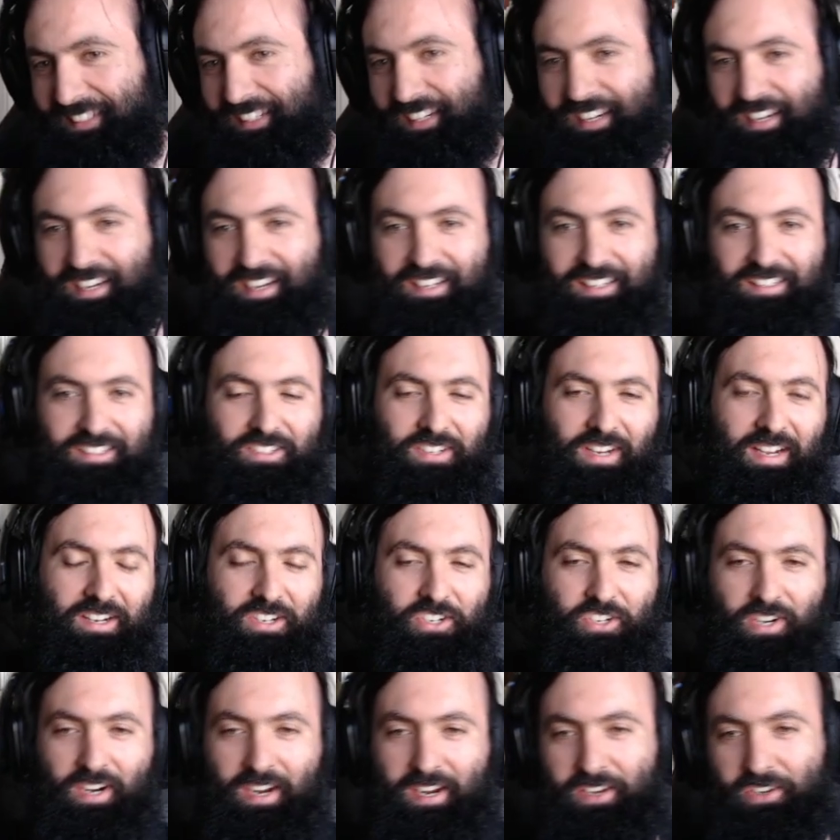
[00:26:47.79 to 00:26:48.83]
I, I, I
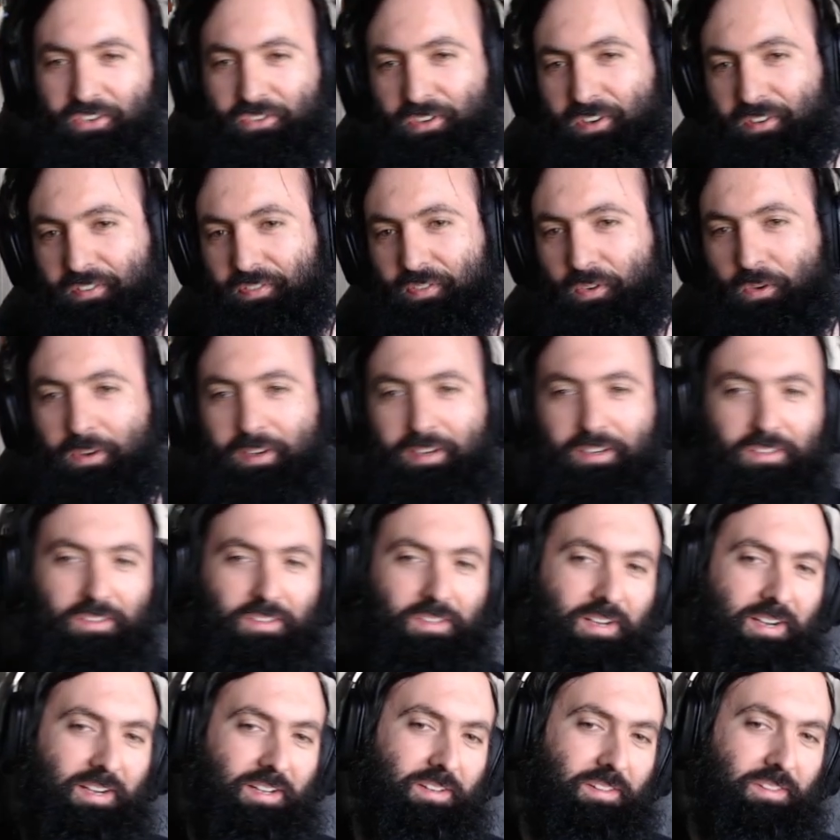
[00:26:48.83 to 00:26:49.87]
tried to avoid a
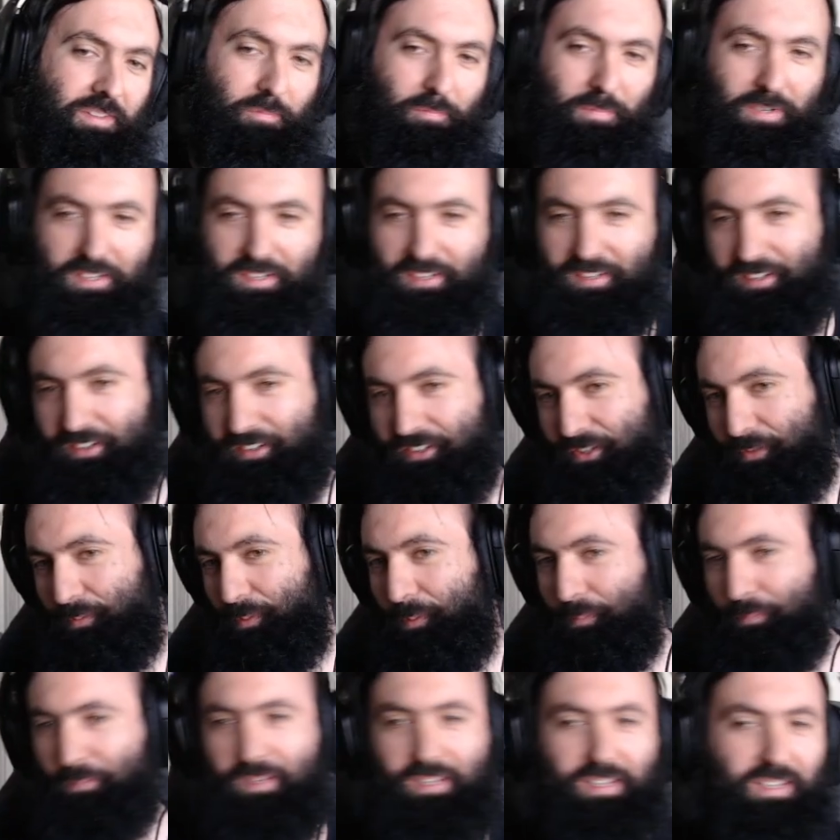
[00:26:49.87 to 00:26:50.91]
lot of the meteors,
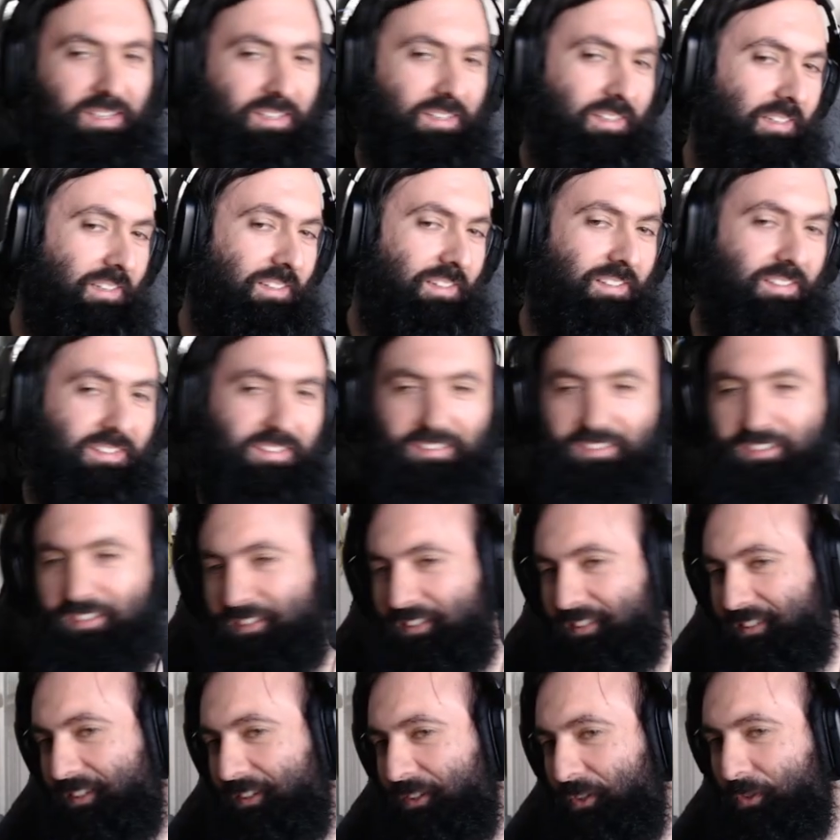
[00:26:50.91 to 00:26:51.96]
but man, it's
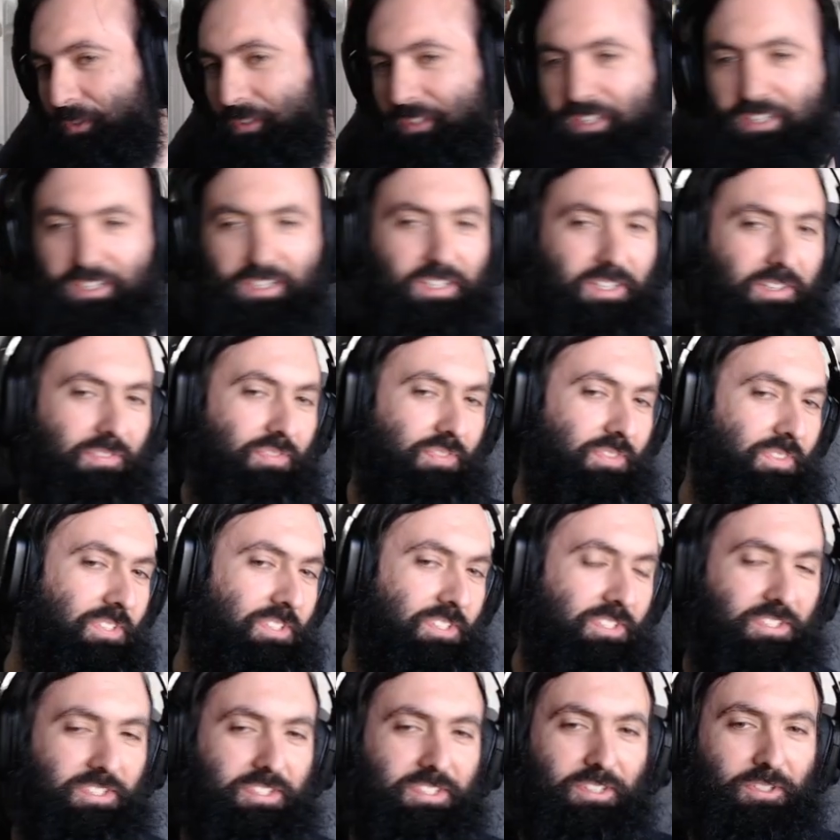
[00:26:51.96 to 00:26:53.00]
so tough. There's
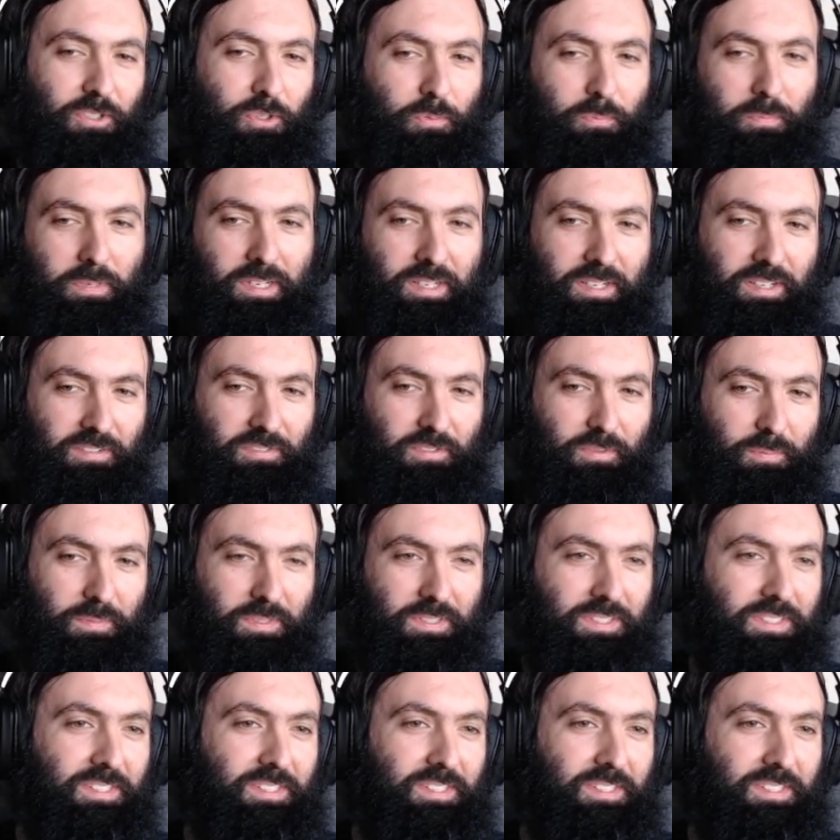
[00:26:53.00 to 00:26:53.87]
so many of them.